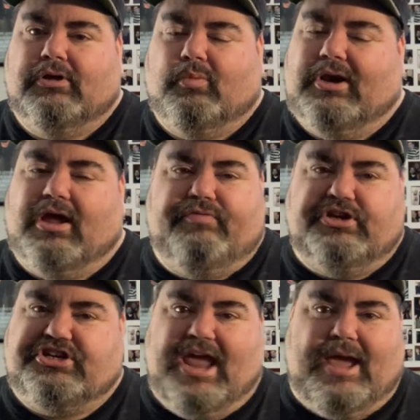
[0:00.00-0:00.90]
We love
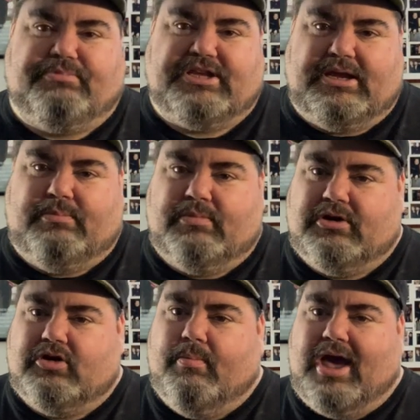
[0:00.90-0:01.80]
this damn team,
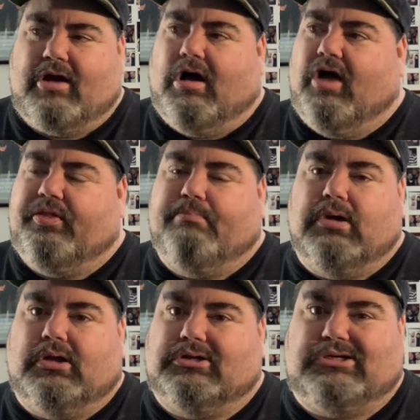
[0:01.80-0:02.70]
no matter all the
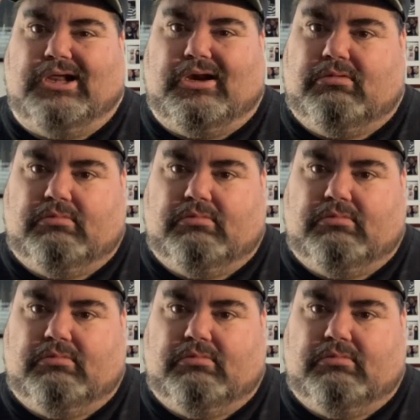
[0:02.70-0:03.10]
bullshit.